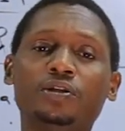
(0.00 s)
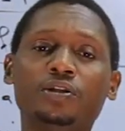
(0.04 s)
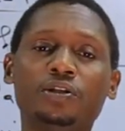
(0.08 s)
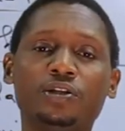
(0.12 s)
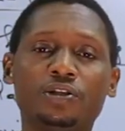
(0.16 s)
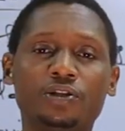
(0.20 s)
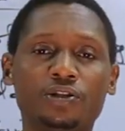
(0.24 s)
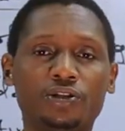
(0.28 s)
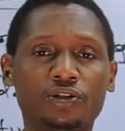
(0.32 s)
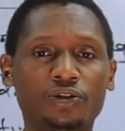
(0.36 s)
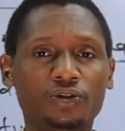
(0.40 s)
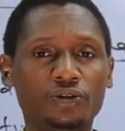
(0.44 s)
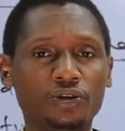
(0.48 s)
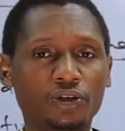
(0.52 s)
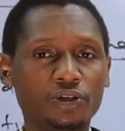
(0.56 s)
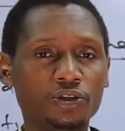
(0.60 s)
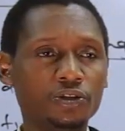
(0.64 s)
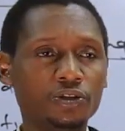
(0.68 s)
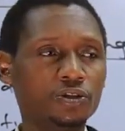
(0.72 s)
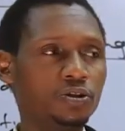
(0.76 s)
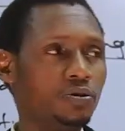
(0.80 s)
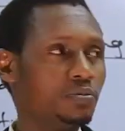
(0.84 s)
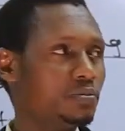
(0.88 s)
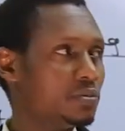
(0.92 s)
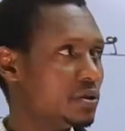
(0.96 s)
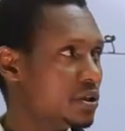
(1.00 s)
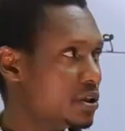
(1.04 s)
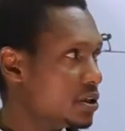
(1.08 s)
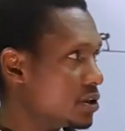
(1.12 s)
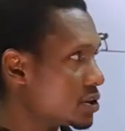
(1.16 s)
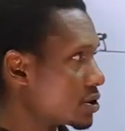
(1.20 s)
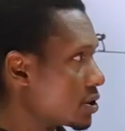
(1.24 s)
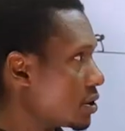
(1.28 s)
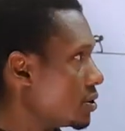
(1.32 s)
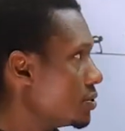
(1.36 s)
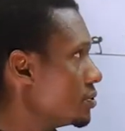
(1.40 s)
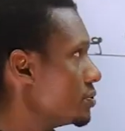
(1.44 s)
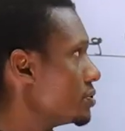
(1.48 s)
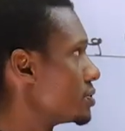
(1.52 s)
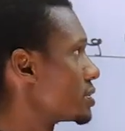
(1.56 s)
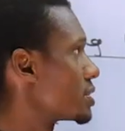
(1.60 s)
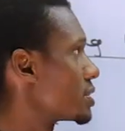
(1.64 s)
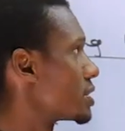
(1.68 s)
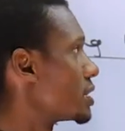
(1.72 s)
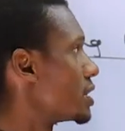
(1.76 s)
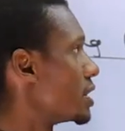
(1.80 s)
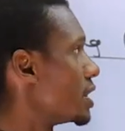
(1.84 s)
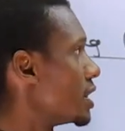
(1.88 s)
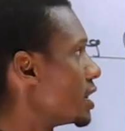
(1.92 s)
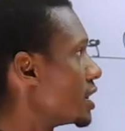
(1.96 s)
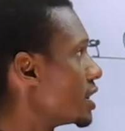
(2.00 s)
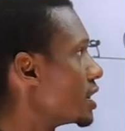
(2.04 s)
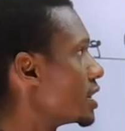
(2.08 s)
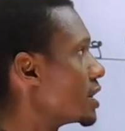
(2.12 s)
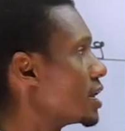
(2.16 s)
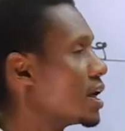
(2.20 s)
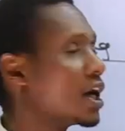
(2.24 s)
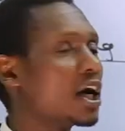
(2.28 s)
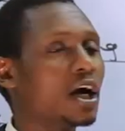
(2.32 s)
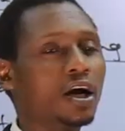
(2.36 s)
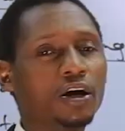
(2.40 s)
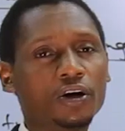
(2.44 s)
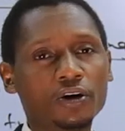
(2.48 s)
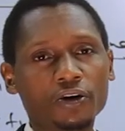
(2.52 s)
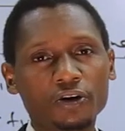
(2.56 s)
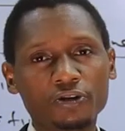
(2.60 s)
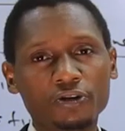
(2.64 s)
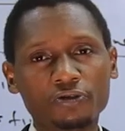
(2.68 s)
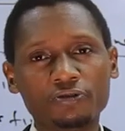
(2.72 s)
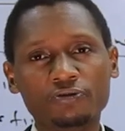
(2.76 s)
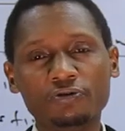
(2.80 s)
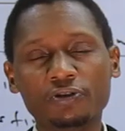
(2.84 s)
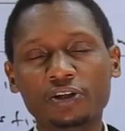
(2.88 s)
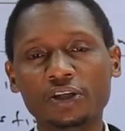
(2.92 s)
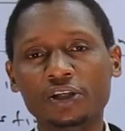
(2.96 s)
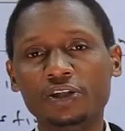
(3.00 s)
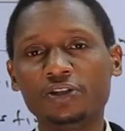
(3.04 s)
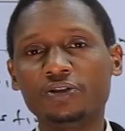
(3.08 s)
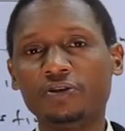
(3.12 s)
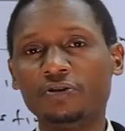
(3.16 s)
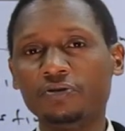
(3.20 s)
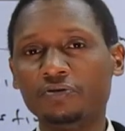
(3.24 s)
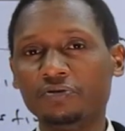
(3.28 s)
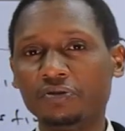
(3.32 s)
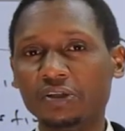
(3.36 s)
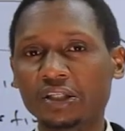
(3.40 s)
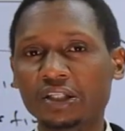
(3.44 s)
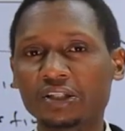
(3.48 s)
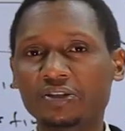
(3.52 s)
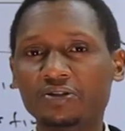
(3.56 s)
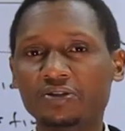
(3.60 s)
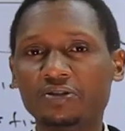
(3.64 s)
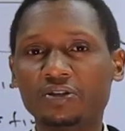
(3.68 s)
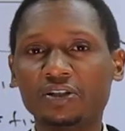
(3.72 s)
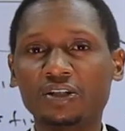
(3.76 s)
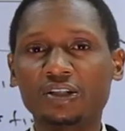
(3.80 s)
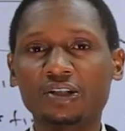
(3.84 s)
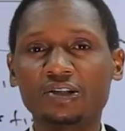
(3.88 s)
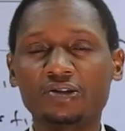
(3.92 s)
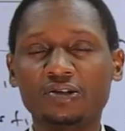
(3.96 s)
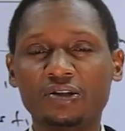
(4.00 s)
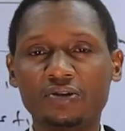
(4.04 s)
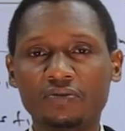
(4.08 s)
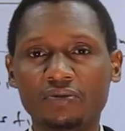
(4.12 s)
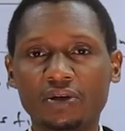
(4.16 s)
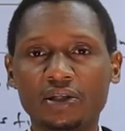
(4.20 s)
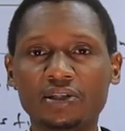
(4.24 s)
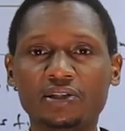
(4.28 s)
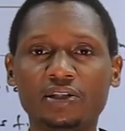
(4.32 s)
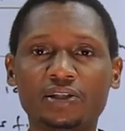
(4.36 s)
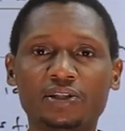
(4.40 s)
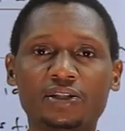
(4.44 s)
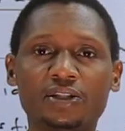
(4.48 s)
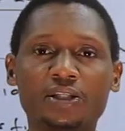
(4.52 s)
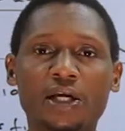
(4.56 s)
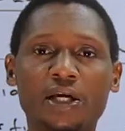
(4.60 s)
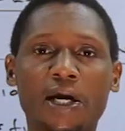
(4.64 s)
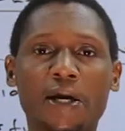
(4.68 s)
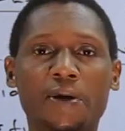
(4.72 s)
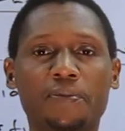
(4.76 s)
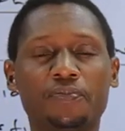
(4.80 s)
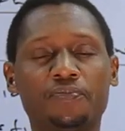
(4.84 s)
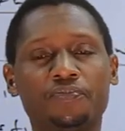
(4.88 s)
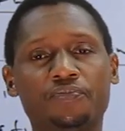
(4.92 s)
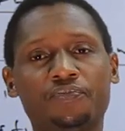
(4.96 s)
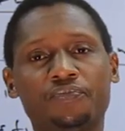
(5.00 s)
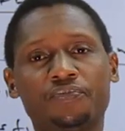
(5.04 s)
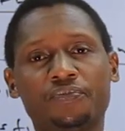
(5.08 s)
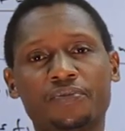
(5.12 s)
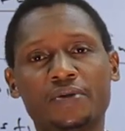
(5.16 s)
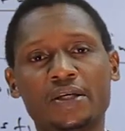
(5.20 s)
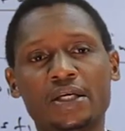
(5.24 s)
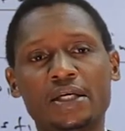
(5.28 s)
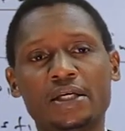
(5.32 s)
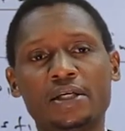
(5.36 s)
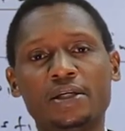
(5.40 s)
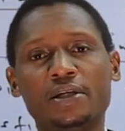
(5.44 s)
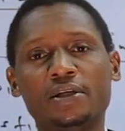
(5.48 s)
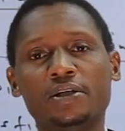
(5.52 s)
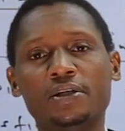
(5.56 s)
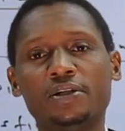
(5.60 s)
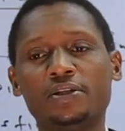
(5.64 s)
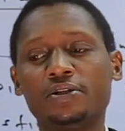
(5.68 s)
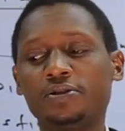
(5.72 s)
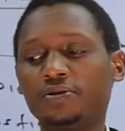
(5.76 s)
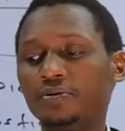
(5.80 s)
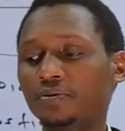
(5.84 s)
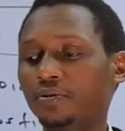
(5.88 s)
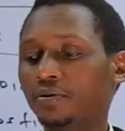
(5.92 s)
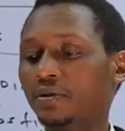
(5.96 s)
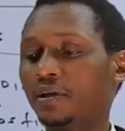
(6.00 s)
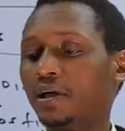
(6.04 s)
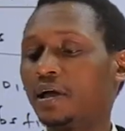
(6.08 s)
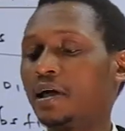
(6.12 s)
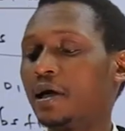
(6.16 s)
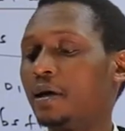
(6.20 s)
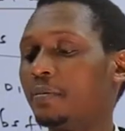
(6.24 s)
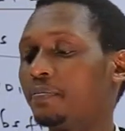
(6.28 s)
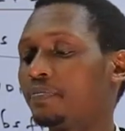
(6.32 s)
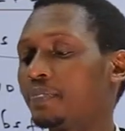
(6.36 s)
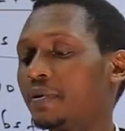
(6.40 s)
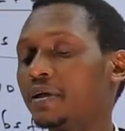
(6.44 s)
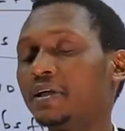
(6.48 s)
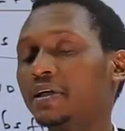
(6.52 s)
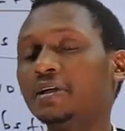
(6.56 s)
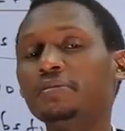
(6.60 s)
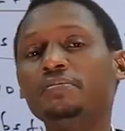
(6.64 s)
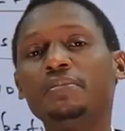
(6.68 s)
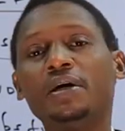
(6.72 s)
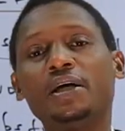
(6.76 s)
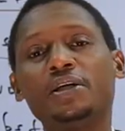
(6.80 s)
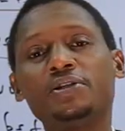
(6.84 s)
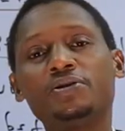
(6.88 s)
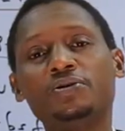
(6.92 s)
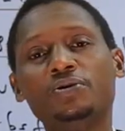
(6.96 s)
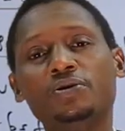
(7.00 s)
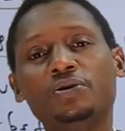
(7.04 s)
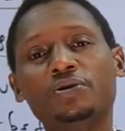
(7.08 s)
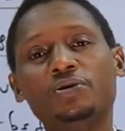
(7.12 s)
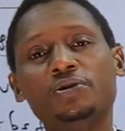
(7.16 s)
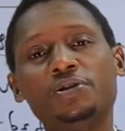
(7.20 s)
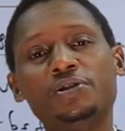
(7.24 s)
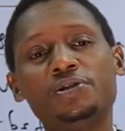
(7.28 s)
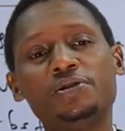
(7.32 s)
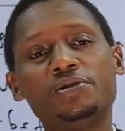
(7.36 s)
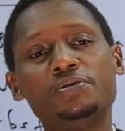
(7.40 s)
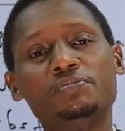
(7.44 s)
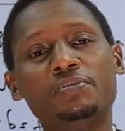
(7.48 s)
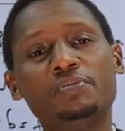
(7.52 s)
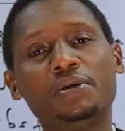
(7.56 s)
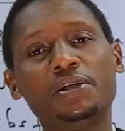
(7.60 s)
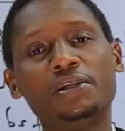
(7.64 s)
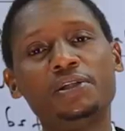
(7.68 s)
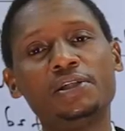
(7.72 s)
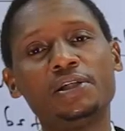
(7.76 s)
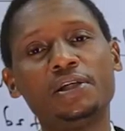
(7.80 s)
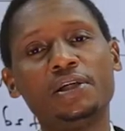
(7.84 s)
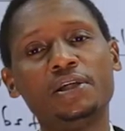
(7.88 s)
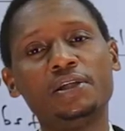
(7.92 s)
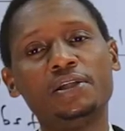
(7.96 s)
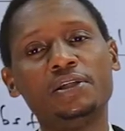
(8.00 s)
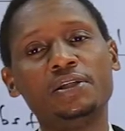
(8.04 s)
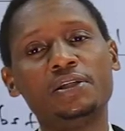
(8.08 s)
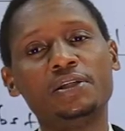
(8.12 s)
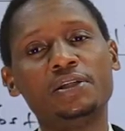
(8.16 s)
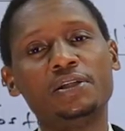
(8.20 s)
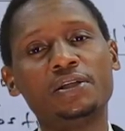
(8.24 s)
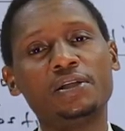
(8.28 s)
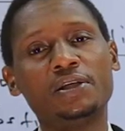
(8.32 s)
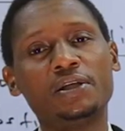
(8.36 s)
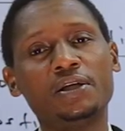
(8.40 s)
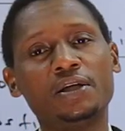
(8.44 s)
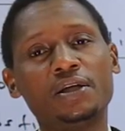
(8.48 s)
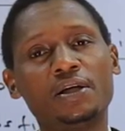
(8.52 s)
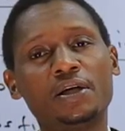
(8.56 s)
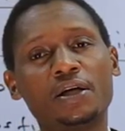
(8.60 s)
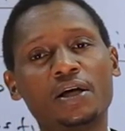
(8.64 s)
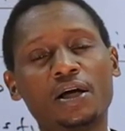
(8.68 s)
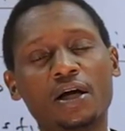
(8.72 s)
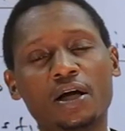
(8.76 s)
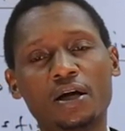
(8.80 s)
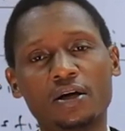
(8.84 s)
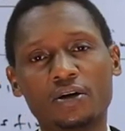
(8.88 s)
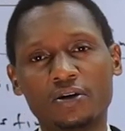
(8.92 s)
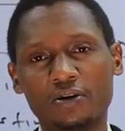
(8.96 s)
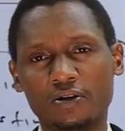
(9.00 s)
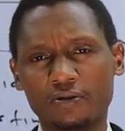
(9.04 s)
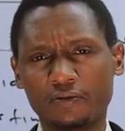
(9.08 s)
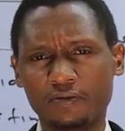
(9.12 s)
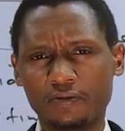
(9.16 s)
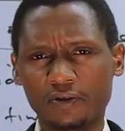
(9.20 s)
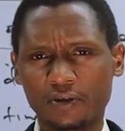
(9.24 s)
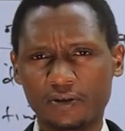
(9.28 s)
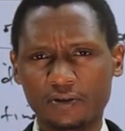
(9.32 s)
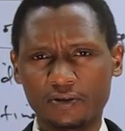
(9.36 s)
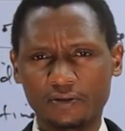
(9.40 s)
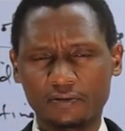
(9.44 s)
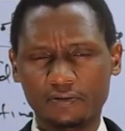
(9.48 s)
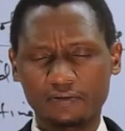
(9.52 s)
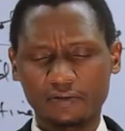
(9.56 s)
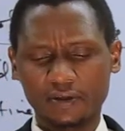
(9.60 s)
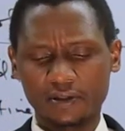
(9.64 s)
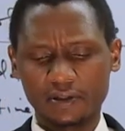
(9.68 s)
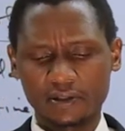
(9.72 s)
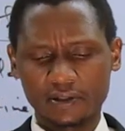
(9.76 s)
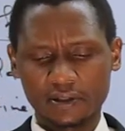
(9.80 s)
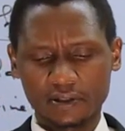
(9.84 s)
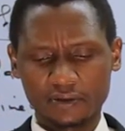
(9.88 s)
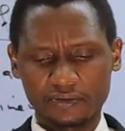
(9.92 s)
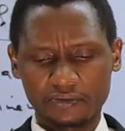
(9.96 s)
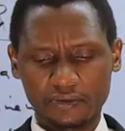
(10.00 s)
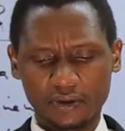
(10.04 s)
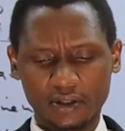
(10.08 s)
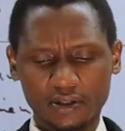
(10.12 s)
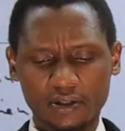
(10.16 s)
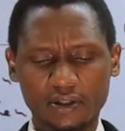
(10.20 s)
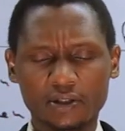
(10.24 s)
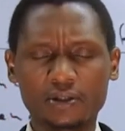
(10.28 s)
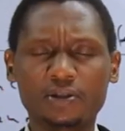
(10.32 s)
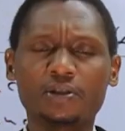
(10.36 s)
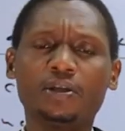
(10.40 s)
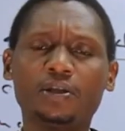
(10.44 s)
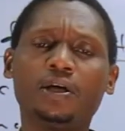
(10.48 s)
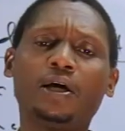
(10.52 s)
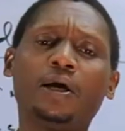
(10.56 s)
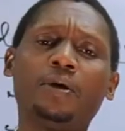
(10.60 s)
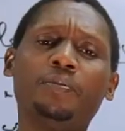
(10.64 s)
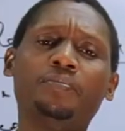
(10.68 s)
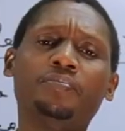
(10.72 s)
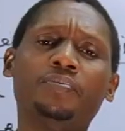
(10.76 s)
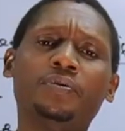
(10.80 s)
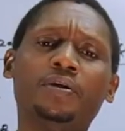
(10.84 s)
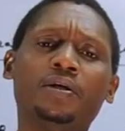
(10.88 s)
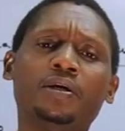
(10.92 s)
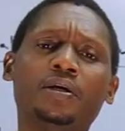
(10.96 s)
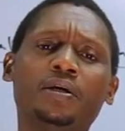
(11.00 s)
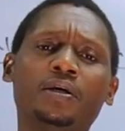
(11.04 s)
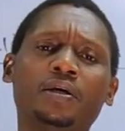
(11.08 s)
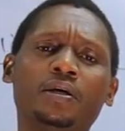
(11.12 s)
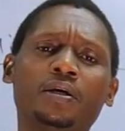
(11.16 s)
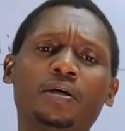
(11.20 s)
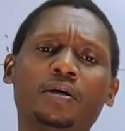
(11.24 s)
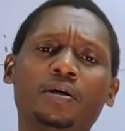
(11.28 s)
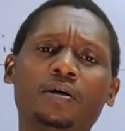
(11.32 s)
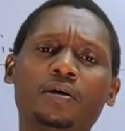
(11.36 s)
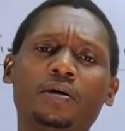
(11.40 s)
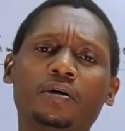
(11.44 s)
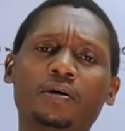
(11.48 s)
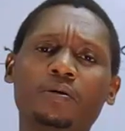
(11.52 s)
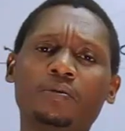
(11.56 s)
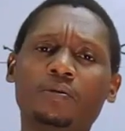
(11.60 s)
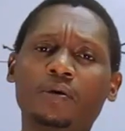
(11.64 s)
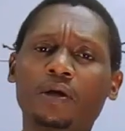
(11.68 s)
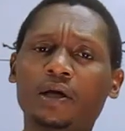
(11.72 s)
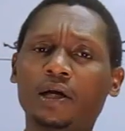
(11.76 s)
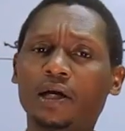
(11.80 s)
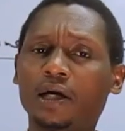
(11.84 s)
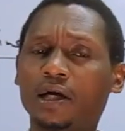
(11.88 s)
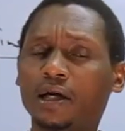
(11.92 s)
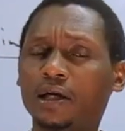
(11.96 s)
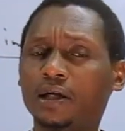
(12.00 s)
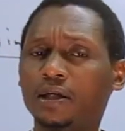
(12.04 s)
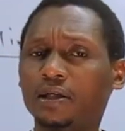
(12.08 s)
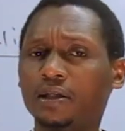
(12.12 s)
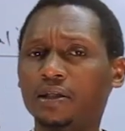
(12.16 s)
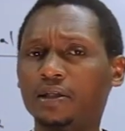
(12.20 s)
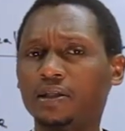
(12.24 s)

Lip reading: it is going to be disclosed in a conflict of interest register. So the company must always maintain a conflict of interest register where